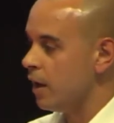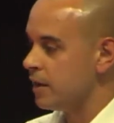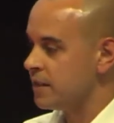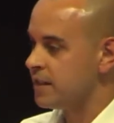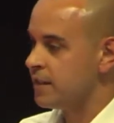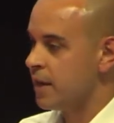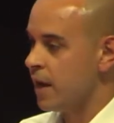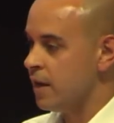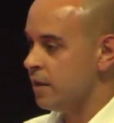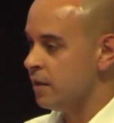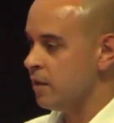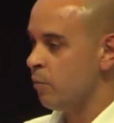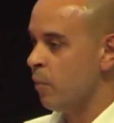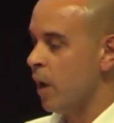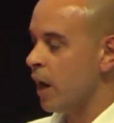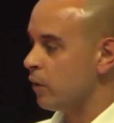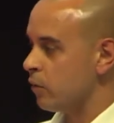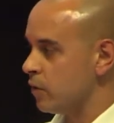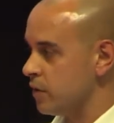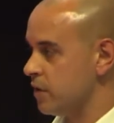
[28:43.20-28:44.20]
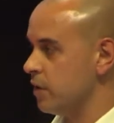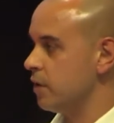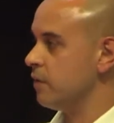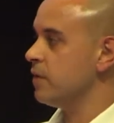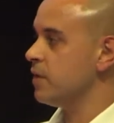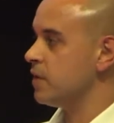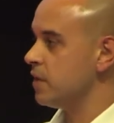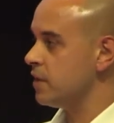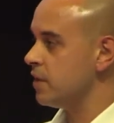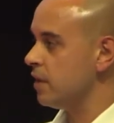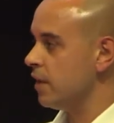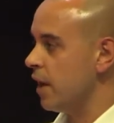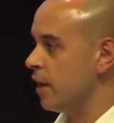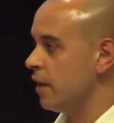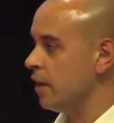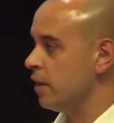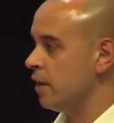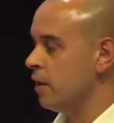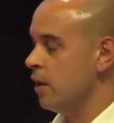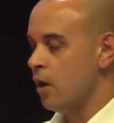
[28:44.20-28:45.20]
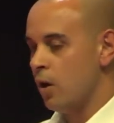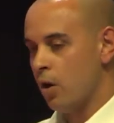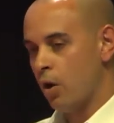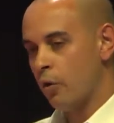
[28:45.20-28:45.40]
stay in the microservices layer